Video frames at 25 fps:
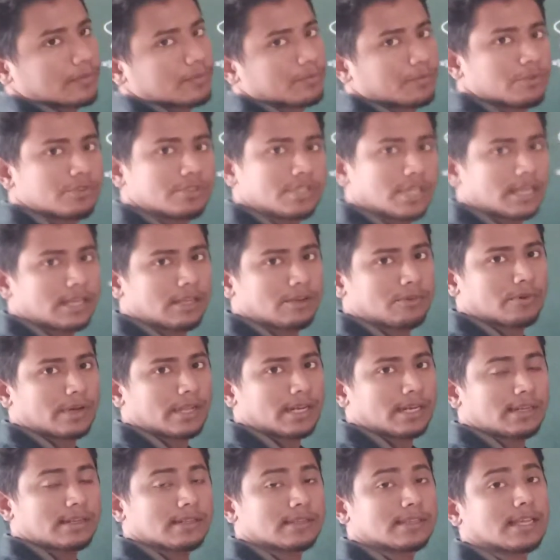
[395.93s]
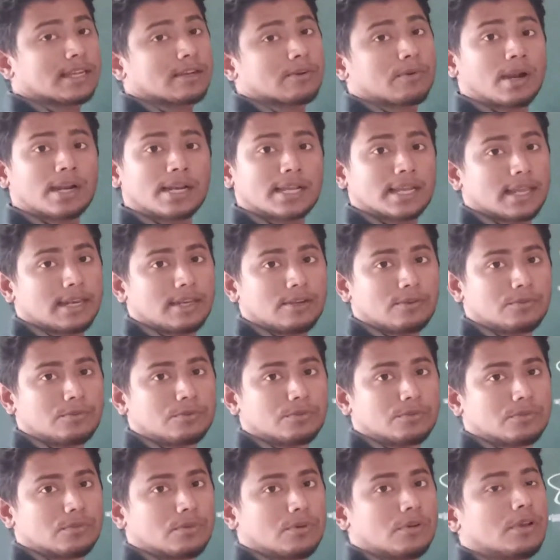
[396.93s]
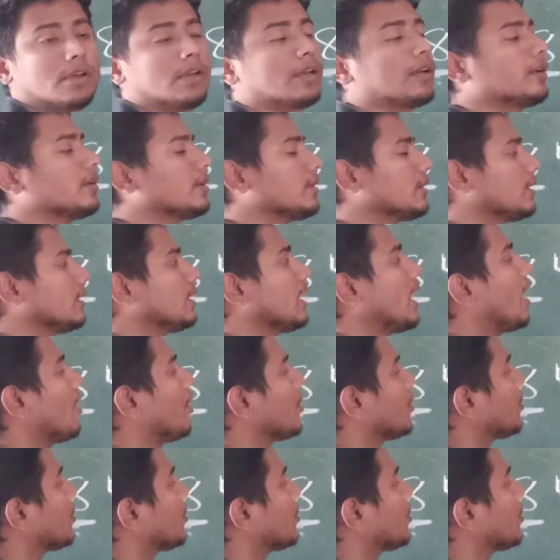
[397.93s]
both are equal. Then what can you do? Now